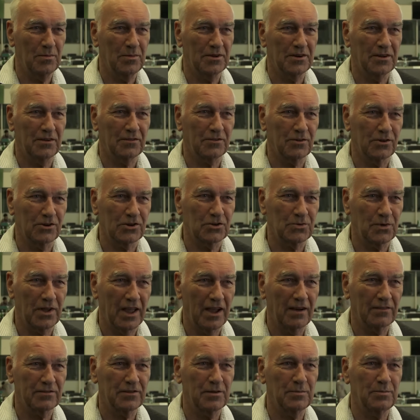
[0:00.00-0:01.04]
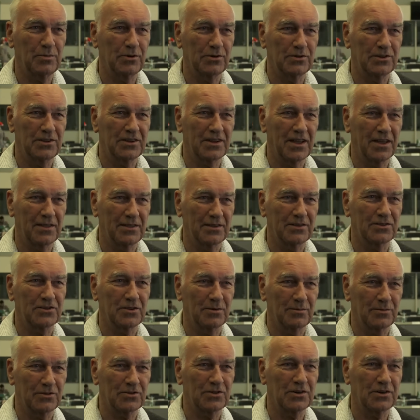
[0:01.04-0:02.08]
but of course we have to put together
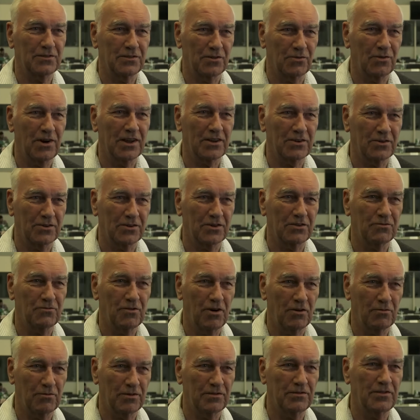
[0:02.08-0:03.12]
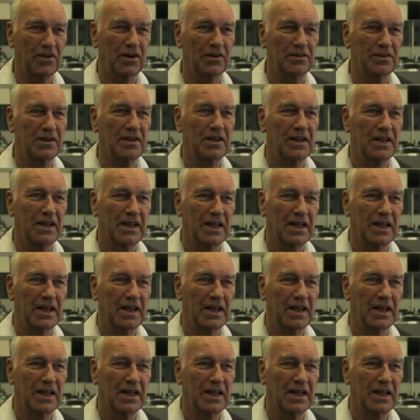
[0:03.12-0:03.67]
some sort of a record of what we've done,